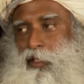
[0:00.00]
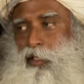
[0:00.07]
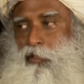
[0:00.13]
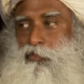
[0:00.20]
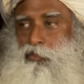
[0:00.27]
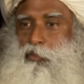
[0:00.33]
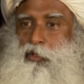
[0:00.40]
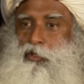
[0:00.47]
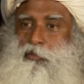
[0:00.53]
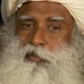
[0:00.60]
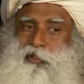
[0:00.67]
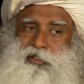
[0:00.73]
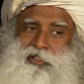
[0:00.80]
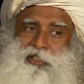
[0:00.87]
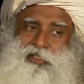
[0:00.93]
If you want to
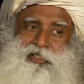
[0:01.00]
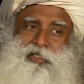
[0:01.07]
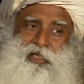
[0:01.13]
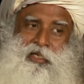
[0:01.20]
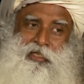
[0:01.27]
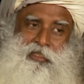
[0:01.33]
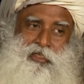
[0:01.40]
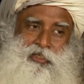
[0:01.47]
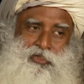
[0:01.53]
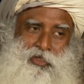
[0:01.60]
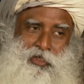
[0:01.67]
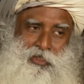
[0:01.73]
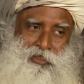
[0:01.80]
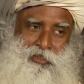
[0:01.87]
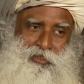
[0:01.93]
be just like that
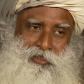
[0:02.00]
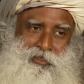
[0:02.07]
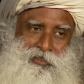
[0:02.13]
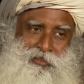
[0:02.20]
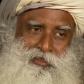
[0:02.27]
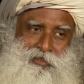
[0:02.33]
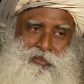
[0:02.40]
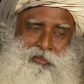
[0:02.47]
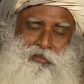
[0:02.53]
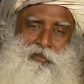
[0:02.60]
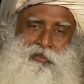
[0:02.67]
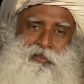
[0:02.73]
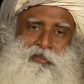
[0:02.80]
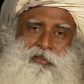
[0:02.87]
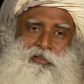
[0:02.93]
released,
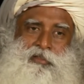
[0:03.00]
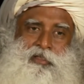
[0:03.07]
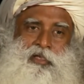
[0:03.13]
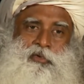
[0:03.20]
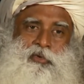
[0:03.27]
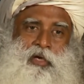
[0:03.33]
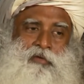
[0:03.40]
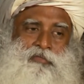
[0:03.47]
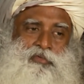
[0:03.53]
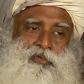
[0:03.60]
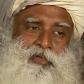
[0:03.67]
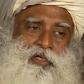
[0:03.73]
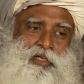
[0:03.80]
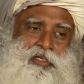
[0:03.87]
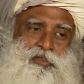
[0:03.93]
then you have to
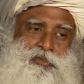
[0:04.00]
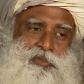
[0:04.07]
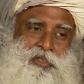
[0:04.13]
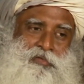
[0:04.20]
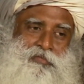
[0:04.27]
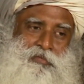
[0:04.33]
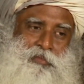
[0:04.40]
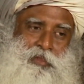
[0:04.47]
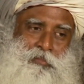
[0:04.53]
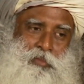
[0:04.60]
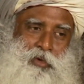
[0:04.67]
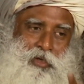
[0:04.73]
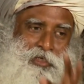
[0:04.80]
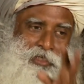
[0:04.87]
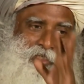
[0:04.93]
release yourself from the
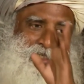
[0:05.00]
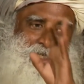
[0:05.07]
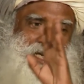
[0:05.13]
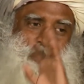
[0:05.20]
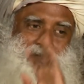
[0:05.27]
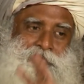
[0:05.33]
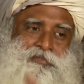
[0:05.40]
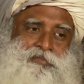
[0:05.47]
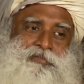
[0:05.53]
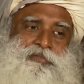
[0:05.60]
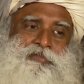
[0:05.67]
body itself.